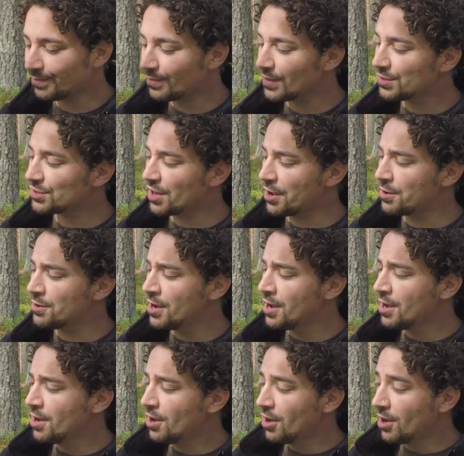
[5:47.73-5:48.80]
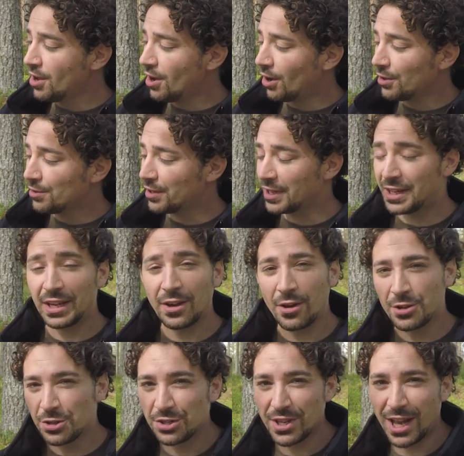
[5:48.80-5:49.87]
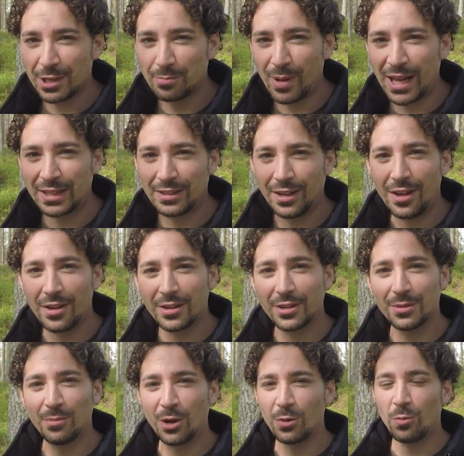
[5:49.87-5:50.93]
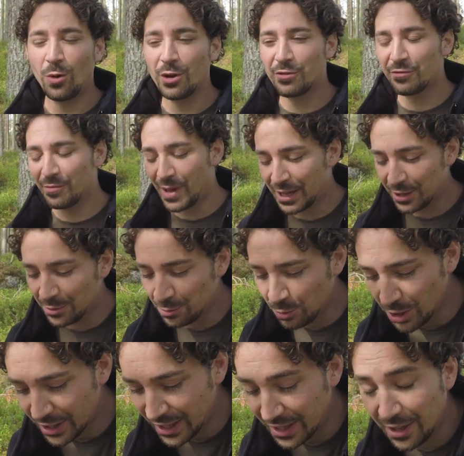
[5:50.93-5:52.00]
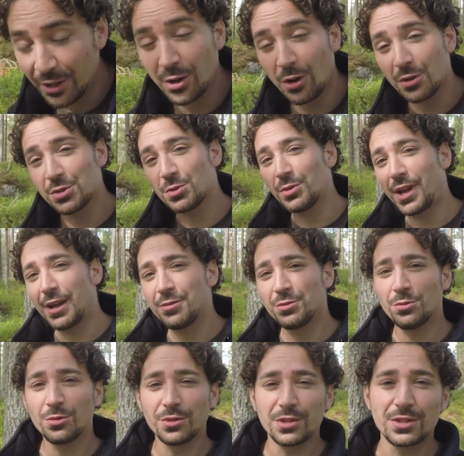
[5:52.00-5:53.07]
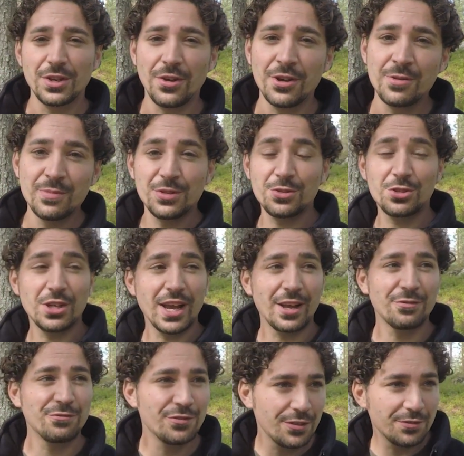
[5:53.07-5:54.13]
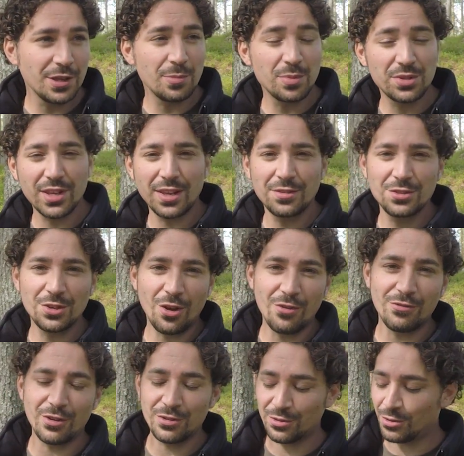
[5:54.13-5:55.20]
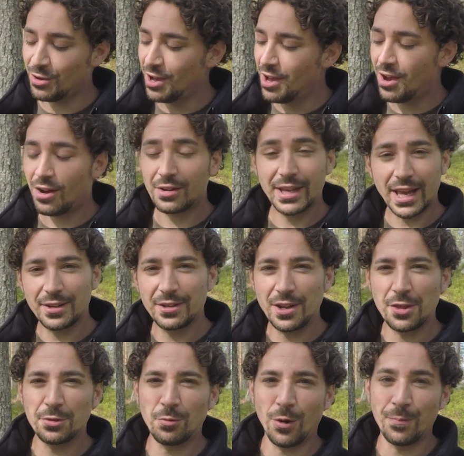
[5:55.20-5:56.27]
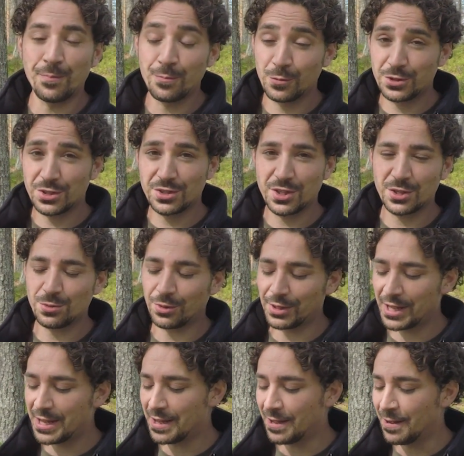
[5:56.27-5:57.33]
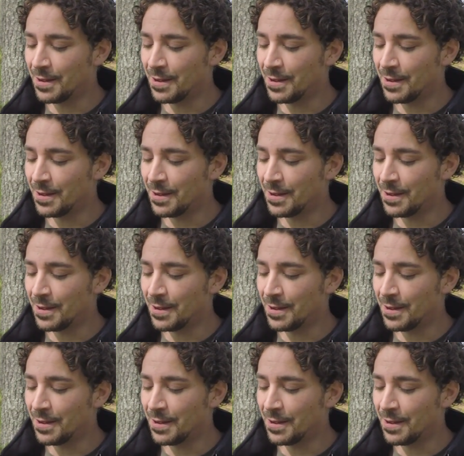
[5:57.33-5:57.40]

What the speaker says: So, thinking I just had bad luck, and my wife Megan, working at Cotswold Outdoor at the time, and she had 50% off, I thought I'll get another one, which is this one here.